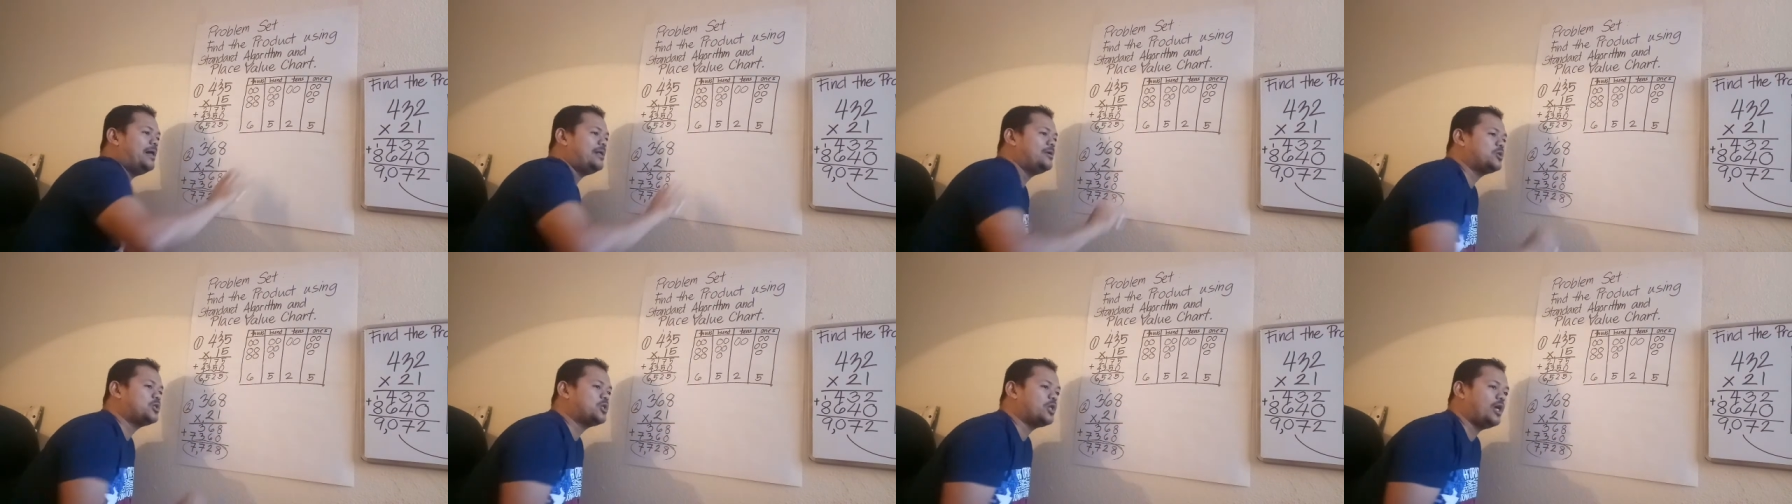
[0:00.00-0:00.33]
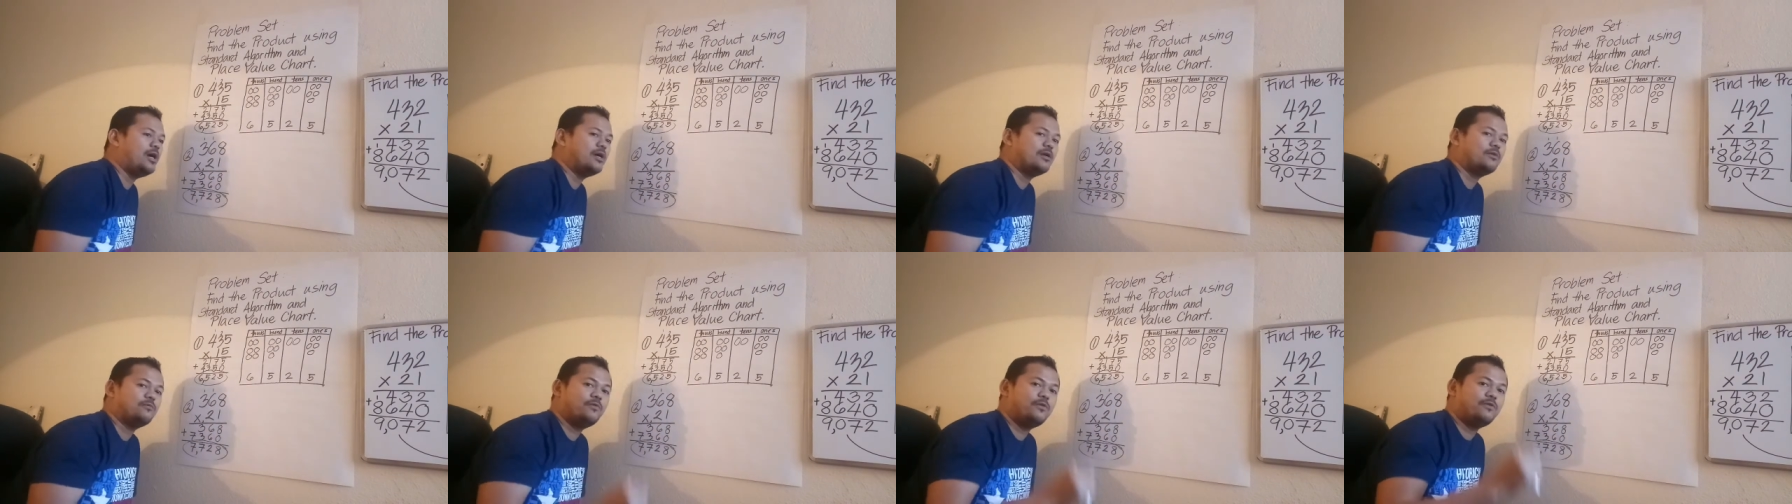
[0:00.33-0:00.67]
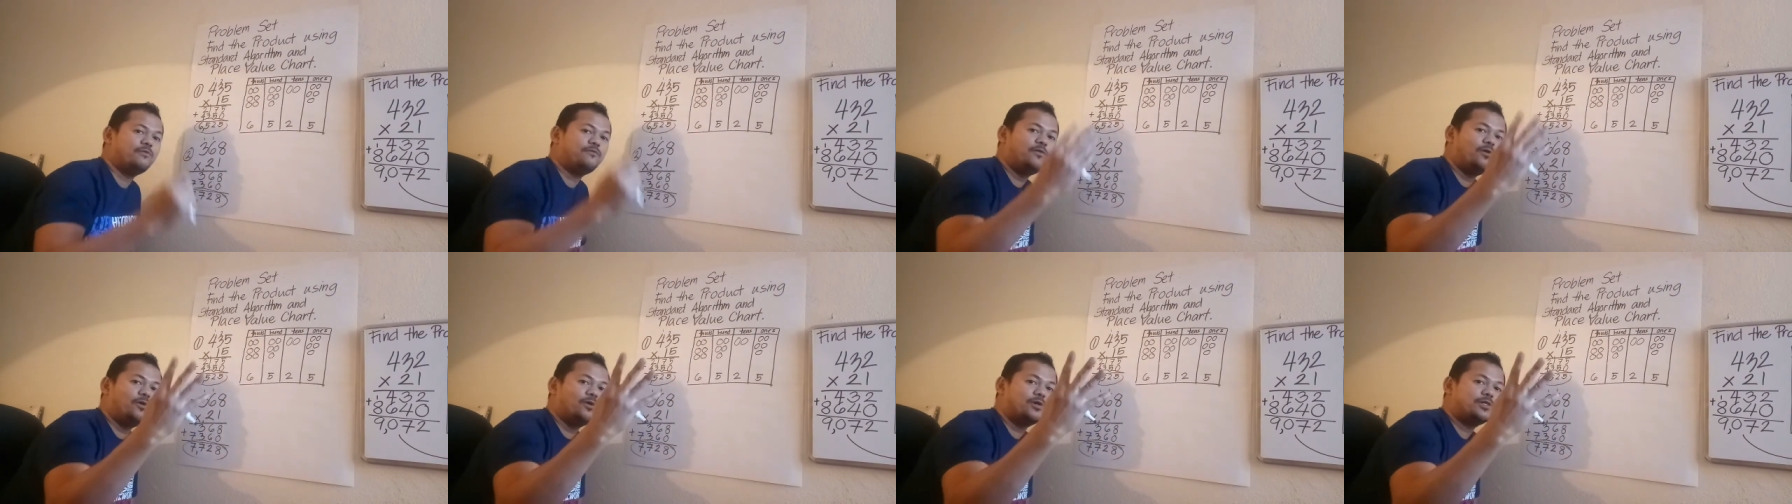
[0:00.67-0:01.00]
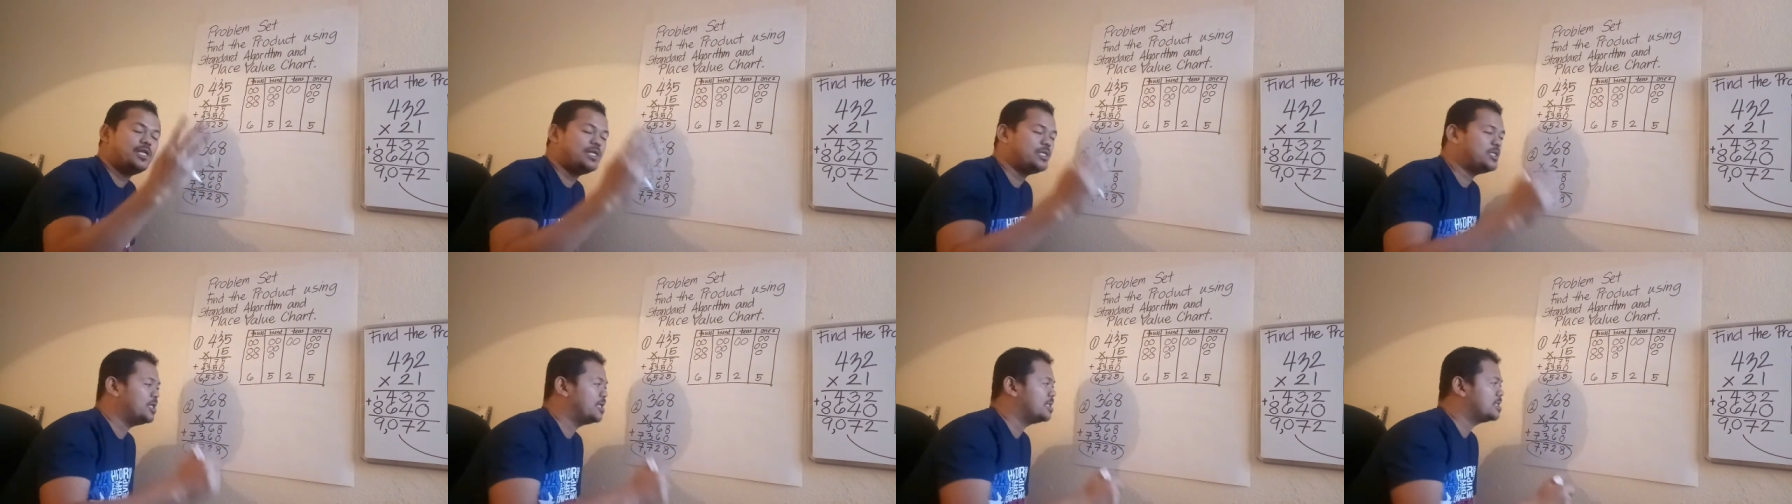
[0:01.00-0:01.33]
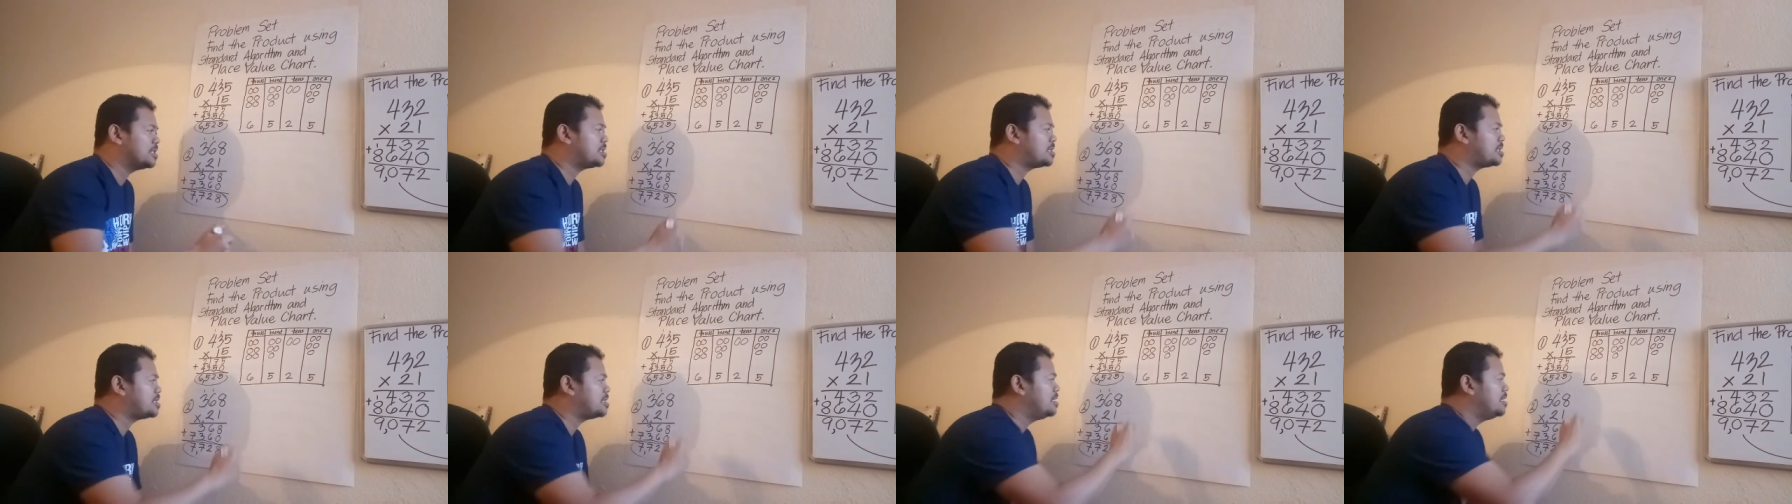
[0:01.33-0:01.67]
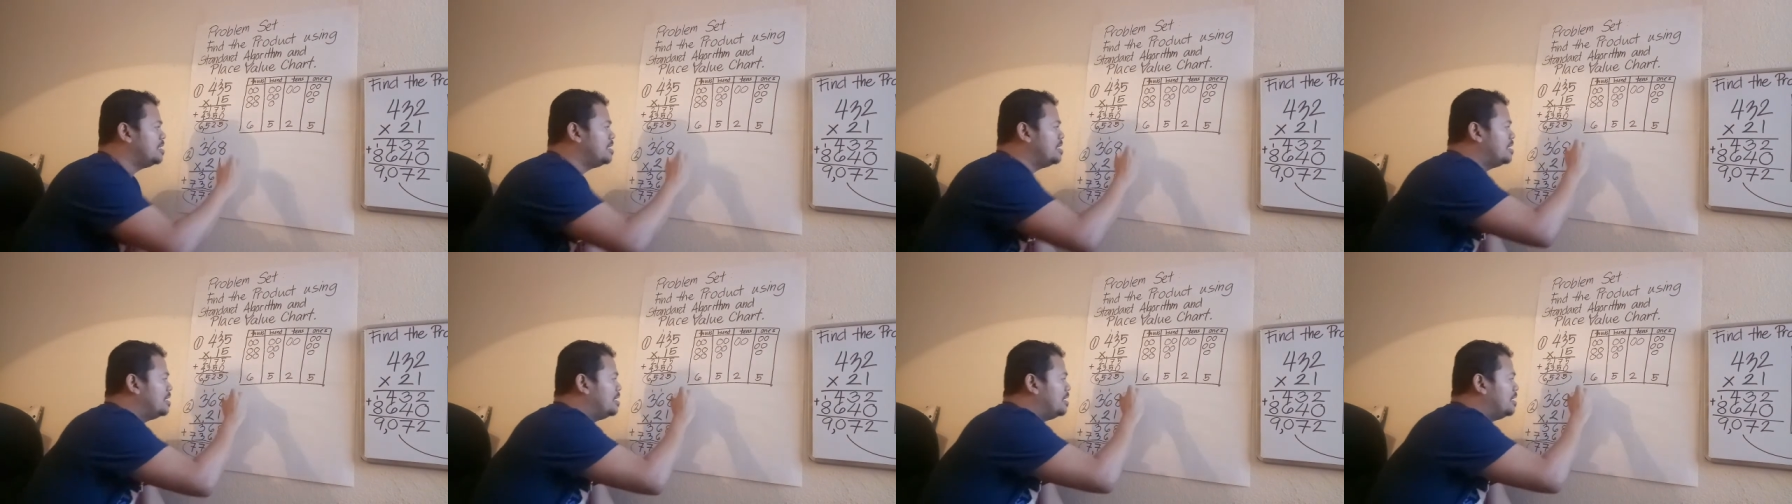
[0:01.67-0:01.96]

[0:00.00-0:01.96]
value chart with 4 digits.